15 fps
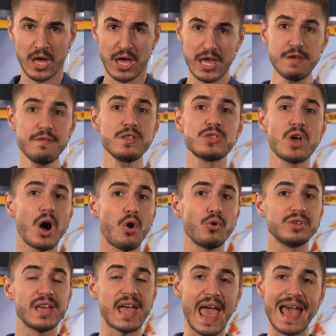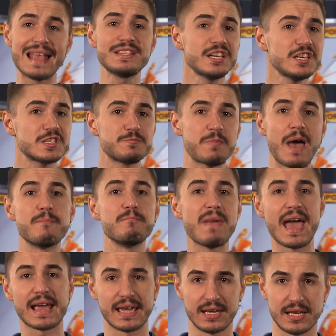Even though the anti-spam
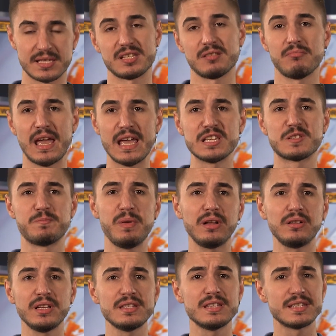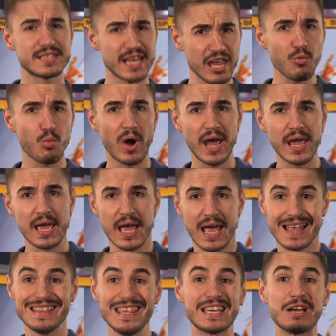mechanism is built in the same way,
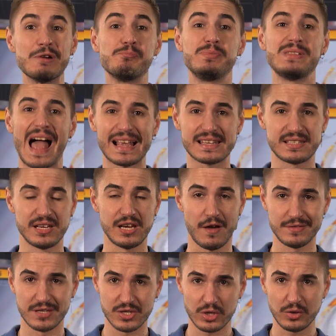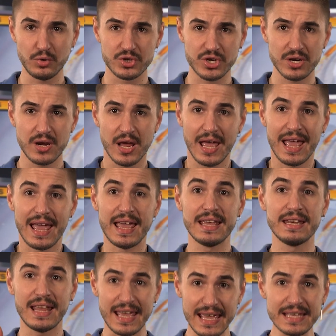the complexity of the solution
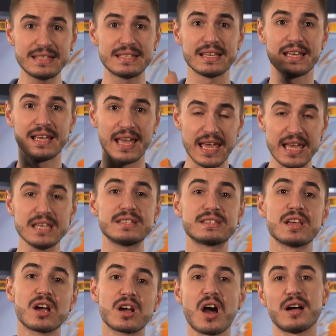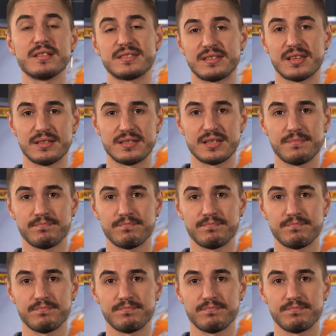in it is constant.